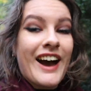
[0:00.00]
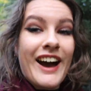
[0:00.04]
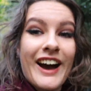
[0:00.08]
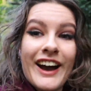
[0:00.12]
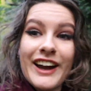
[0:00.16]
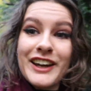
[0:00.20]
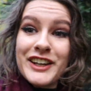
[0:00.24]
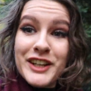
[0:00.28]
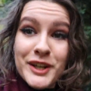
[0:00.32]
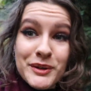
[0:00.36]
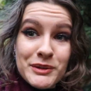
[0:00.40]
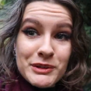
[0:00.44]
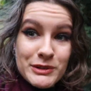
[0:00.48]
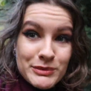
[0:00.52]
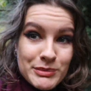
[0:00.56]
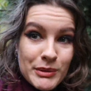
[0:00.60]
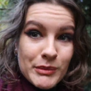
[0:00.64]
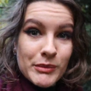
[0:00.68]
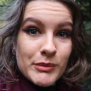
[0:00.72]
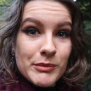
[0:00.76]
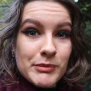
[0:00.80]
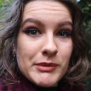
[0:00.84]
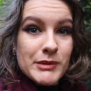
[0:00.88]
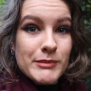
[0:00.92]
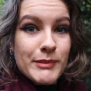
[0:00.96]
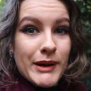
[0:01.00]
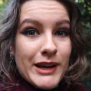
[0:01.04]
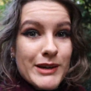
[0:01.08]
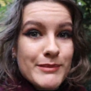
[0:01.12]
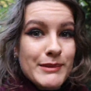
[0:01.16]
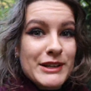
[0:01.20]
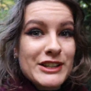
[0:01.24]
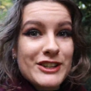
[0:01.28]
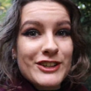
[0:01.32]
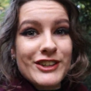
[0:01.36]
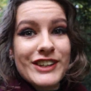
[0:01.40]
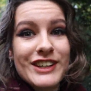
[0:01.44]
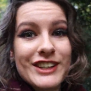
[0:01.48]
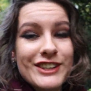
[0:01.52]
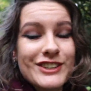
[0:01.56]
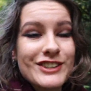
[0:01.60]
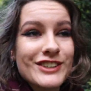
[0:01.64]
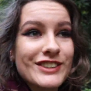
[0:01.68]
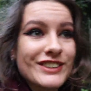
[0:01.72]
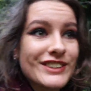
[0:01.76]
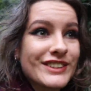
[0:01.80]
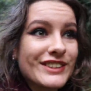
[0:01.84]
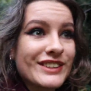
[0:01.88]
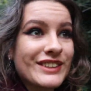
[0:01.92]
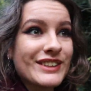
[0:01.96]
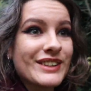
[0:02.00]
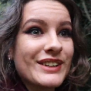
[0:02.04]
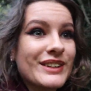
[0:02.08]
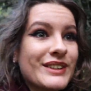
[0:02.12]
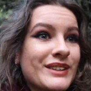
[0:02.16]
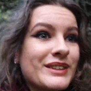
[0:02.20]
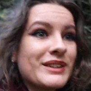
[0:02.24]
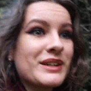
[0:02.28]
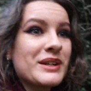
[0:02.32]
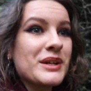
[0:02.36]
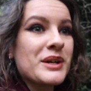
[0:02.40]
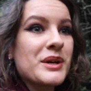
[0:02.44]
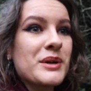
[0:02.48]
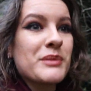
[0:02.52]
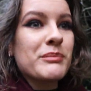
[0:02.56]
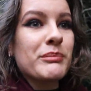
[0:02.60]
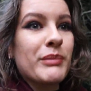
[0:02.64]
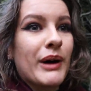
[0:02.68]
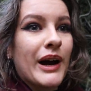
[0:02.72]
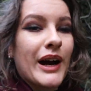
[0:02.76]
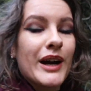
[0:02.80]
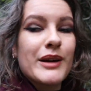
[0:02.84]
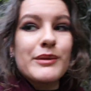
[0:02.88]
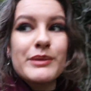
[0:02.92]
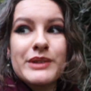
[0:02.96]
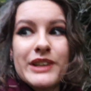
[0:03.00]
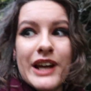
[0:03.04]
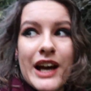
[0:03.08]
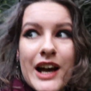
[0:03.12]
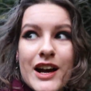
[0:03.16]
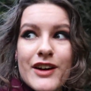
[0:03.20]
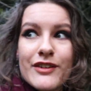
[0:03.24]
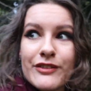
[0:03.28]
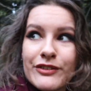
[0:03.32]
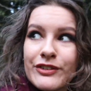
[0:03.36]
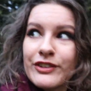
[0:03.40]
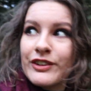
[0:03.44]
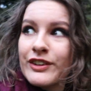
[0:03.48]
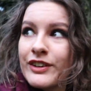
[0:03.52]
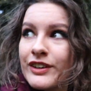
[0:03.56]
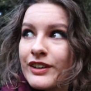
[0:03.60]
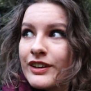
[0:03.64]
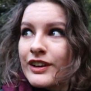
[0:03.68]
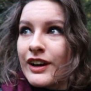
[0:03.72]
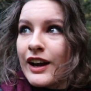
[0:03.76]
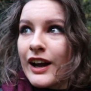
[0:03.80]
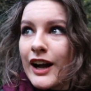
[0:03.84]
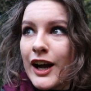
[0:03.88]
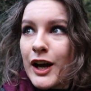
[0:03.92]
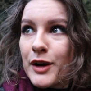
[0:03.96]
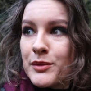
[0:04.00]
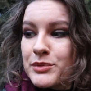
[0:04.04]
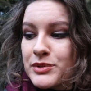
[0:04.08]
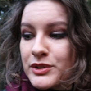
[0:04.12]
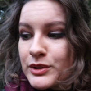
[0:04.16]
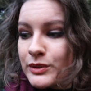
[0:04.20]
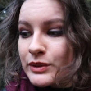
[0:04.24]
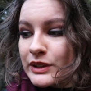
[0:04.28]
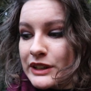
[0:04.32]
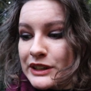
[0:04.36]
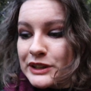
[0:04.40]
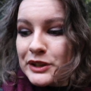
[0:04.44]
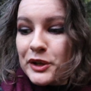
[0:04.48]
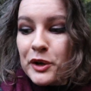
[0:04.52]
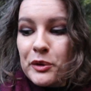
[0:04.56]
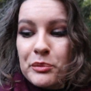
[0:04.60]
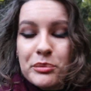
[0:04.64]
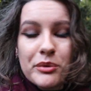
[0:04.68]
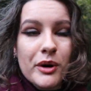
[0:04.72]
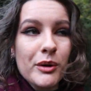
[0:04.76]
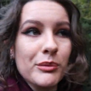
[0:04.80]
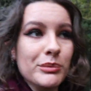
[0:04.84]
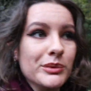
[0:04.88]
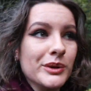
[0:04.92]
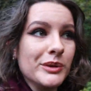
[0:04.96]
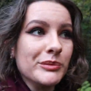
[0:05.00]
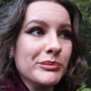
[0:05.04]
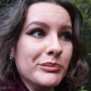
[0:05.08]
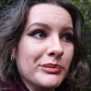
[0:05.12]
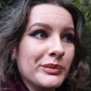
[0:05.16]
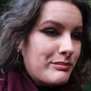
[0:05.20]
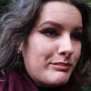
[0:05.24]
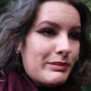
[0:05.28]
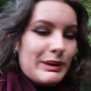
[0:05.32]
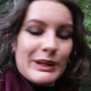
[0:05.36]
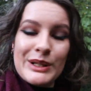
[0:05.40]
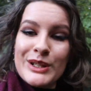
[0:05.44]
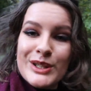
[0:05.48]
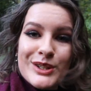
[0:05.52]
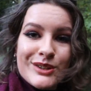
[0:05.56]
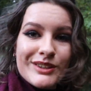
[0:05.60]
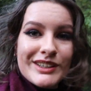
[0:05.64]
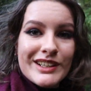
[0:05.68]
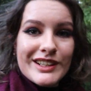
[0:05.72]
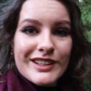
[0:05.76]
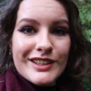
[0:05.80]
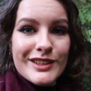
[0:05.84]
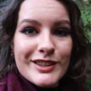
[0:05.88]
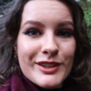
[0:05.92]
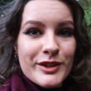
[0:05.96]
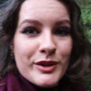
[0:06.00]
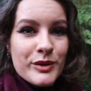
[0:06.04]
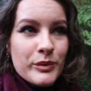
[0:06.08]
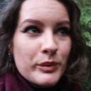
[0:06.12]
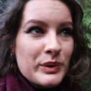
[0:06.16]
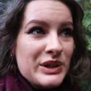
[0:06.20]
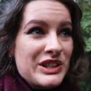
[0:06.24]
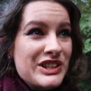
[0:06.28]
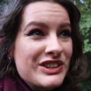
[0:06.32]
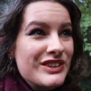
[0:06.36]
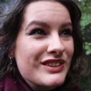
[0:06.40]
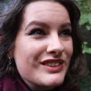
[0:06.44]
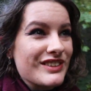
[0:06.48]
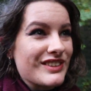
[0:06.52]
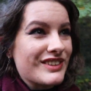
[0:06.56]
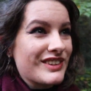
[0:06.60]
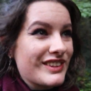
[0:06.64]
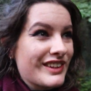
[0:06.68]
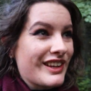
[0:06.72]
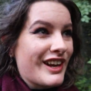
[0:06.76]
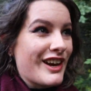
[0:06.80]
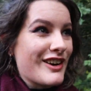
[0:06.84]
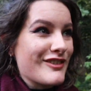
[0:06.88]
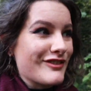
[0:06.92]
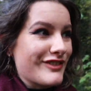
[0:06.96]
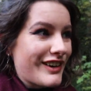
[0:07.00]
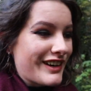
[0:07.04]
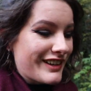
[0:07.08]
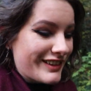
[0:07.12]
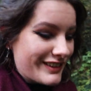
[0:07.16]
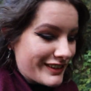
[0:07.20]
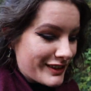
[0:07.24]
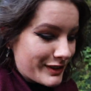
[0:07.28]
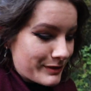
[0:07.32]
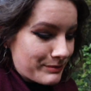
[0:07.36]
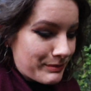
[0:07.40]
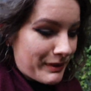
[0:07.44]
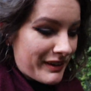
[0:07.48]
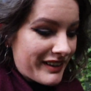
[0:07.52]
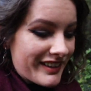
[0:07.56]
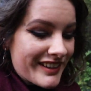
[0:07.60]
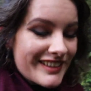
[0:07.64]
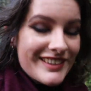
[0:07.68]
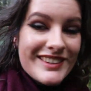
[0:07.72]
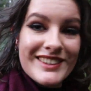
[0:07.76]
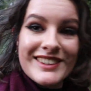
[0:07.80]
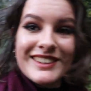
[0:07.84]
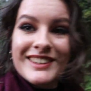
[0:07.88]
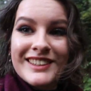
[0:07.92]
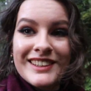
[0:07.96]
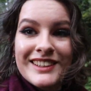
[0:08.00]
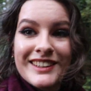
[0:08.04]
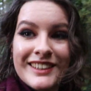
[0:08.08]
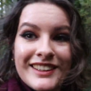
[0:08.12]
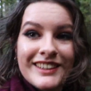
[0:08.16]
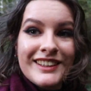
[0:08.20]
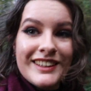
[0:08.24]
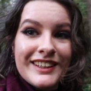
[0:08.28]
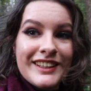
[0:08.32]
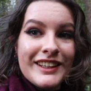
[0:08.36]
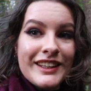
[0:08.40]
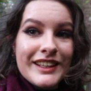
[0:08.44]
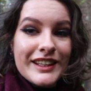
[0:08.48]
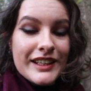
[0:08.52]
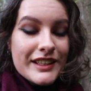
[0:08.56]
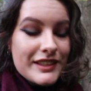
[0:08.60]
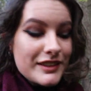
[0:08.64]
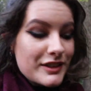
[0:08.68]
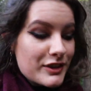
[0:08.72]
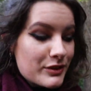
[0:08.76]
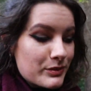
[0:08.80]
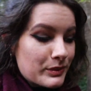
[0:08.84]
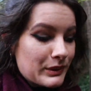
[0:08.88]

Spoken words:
I know it's probably my imagination, but I would have absolutely no problem picturing witches and restless spirits in this